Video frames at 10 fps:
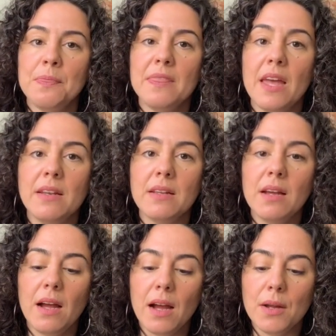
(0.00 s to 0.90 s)
then
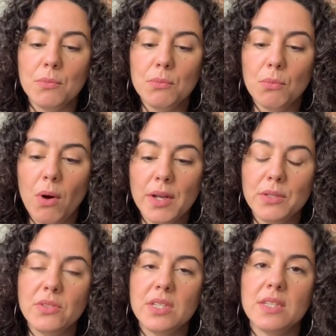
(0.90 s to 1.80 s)
I want
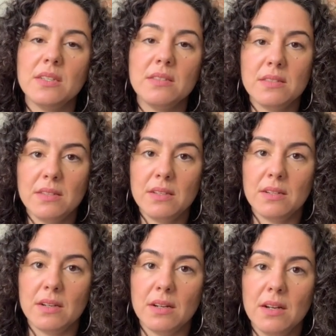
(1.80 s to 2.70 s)
you to
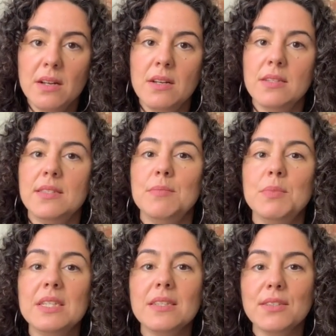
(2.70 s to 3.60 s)
consider
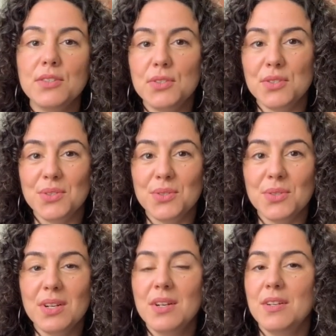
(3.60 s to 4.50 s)
speaking to